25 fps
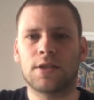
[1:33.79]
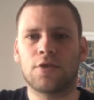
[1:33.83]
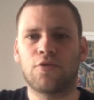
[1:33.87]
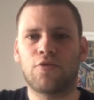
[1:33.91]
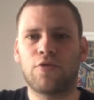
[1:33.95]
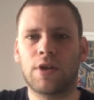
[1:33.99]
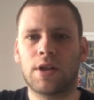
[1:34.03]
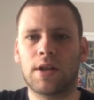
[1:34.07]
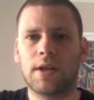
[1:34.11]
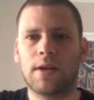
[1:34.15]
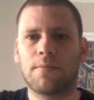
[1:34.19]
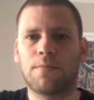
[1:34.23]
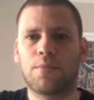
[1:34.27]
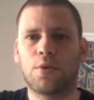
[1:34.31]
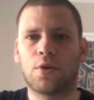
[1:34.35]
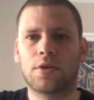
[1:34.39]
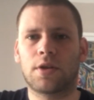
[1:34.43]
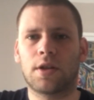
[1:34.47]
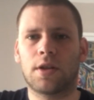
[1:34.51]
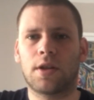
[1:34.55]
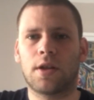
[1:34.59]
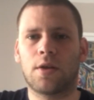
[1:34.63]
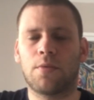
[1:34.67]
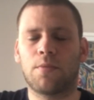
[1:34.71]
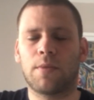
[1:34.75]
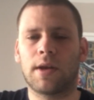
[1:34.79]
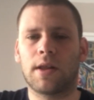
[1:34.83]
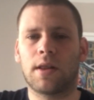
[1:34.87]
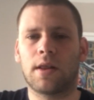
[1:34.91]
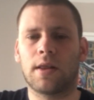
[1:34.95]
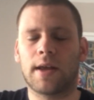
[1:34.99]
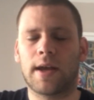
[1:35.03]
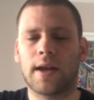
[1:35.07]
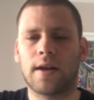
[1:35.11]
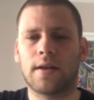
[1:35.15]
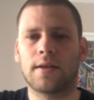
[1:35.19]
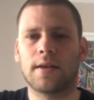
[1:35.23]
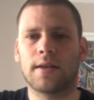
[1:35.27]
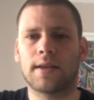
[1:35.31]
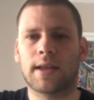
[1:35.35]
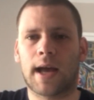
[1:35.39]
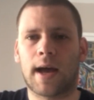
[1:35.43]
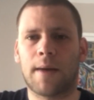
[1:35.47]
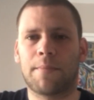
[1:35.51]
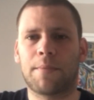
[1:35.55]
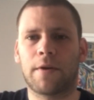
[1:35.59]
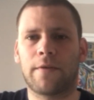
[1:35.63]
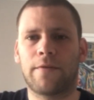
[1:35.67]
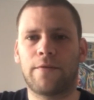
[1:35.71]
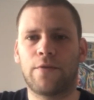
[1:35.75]
It's really important that we learn to
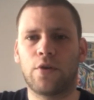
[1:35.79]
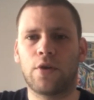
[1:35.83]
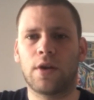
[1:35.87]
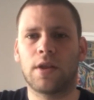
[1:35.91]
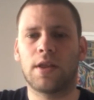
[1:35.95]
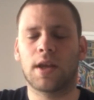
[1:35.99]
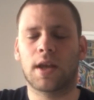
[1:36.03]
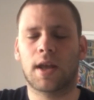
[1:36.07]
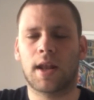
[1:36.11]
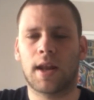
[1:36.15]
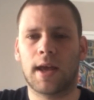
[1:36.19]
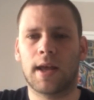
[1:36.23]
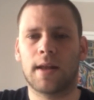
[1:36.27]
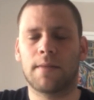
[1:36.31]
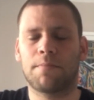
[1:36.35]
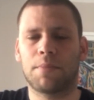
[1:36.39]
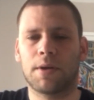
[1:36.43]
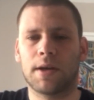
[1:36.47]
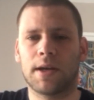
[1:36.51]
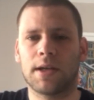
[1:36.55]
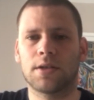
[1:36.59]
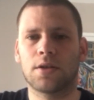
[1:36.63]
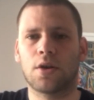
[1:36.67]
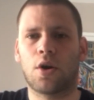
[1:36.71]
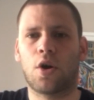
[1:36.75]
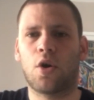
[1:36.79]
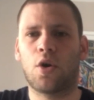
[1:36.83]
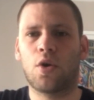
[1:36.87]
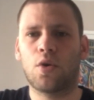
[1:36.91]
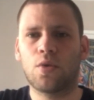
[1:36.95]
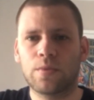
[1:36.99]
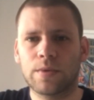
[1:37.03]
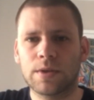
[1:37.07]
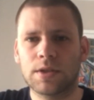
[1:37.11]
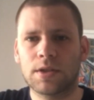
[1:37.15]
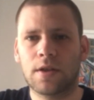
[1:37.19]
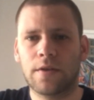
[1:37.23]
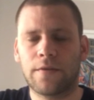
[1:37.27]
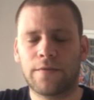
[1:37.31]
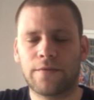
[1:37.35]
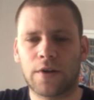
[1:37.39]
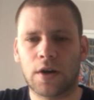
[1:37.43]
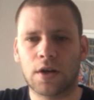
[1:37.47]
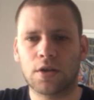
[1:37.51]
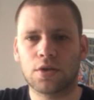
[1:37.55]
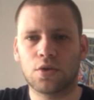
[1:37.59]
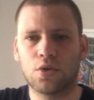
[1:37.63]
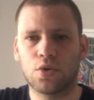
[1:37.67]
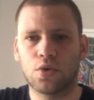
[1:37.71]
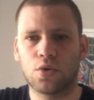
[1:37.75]
tap our foot in the correct place, always the
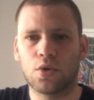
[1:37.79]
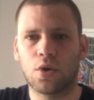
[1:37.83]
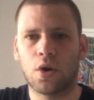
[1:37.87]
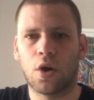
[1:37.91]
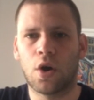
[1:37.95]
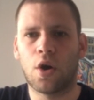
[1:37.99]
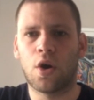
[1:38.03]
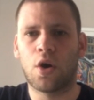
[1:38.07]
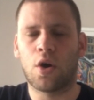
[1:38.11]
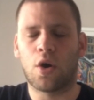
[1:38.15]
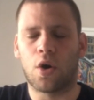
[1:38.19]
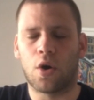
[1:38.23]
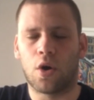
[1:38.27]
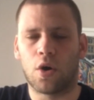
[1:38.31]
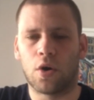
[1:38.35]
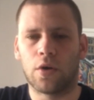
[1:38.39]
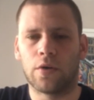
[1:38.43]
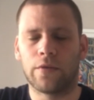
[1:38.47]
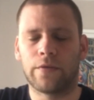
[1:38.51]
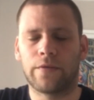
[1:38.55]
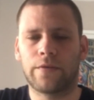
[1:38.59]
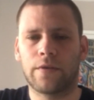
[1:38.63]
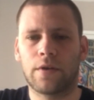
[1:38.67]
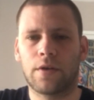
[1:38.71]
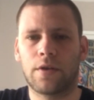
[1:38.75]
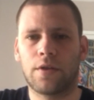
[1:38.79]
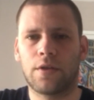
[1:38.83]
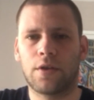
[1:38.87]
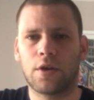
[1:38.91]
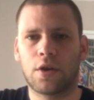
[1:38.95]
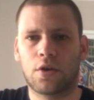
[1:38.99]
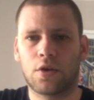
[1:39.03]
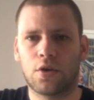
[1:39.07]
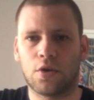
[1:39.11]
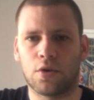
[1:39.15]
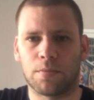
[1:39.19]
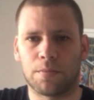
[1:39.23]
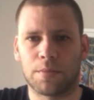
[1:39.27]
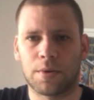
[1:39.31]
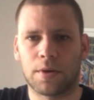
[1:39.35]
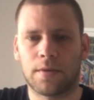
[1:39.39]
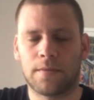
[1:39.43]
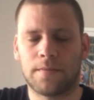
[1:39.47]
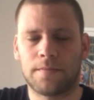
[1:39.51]
first note of the group.